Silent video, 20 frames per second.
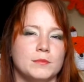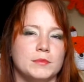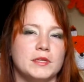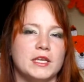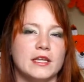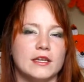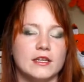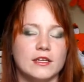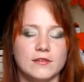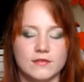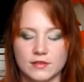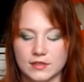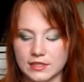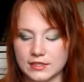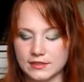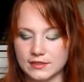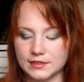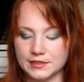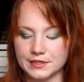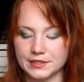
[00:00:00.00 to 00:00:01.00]
beginning of
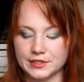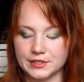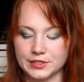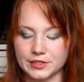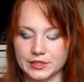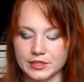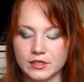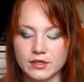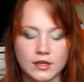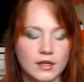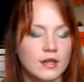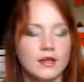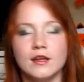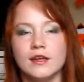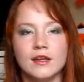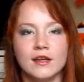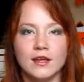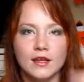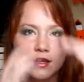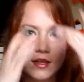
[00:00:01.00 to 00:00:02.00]
this year,
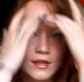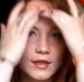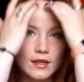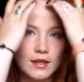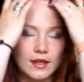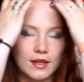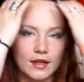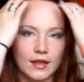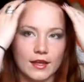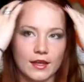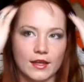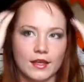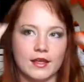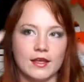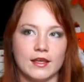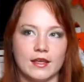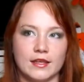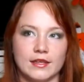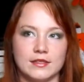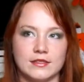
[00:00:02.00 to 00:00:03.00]

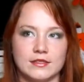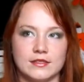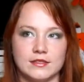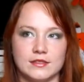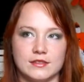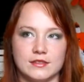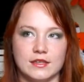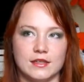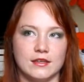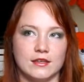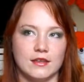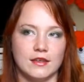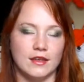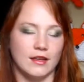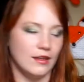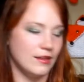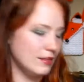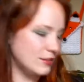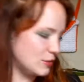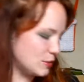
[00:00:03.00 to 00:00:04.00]
and
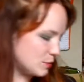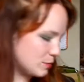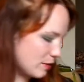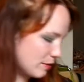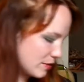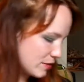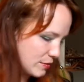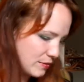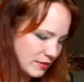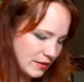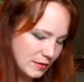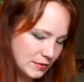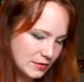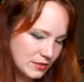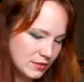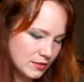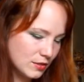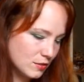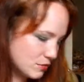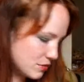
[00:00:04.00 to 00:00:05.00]
this is probably the one that I
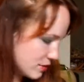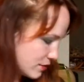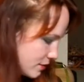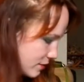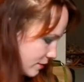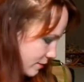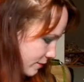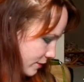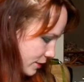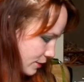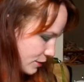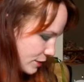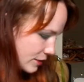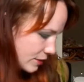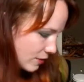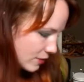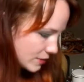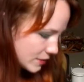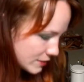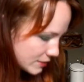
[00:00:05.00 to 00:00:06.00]
was closest to
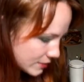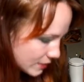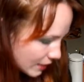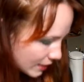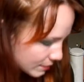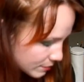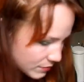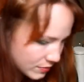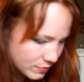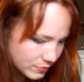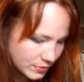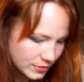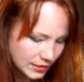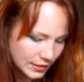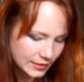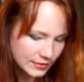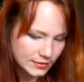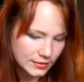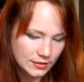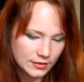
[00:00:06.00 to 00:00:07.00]
finishing all on time. Where
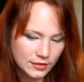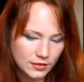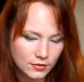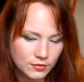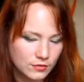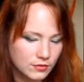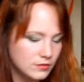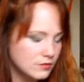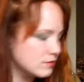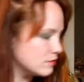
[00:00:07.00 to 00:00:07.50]
the heck did it go?